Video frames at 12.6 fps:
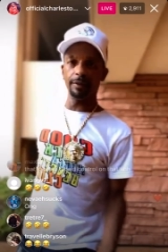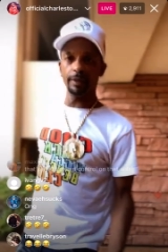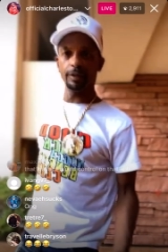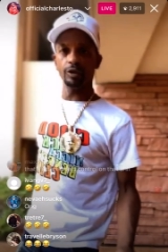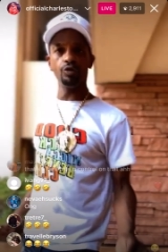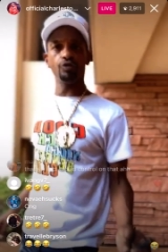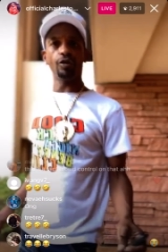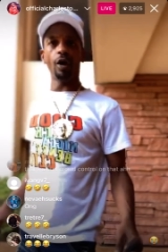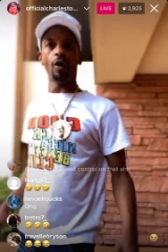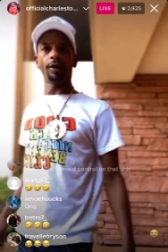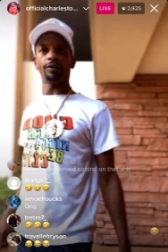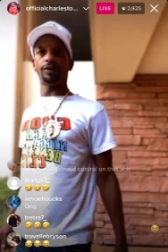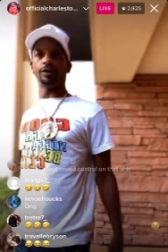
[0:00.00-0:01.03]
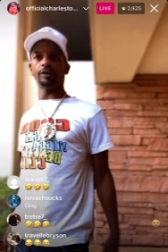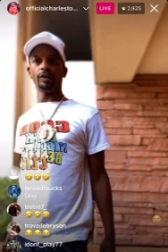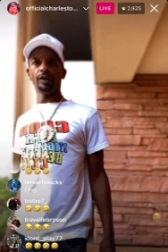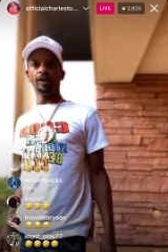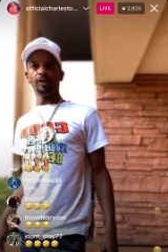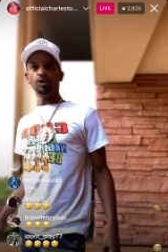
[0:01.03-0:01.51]
you, nigga, you started this.
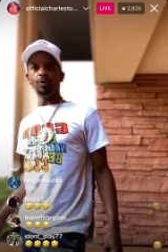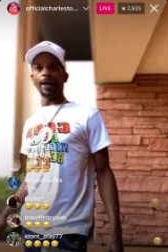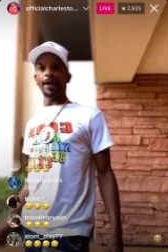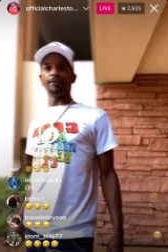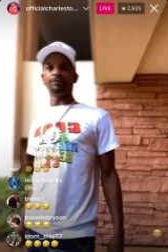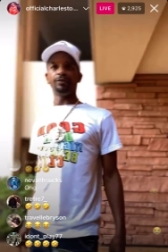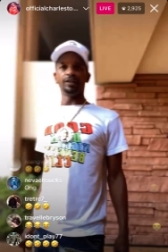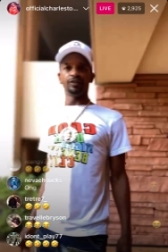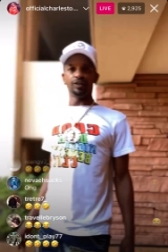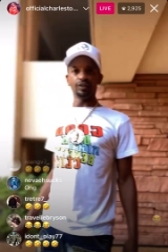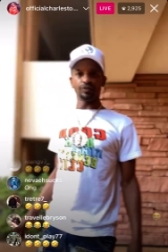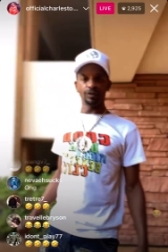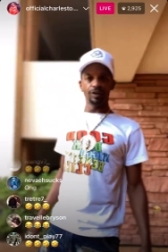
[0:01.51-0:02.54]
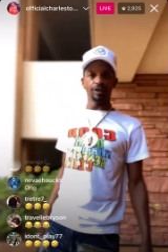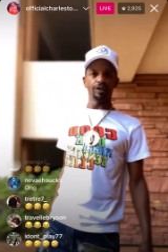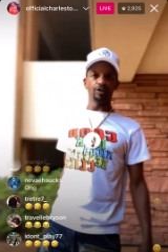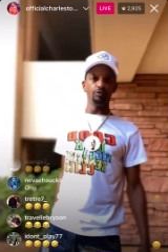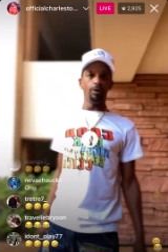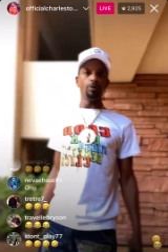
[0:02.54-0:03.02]
You asked for this. This the
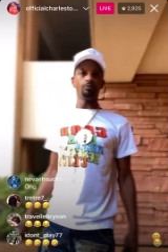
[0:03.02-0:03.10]
nigga you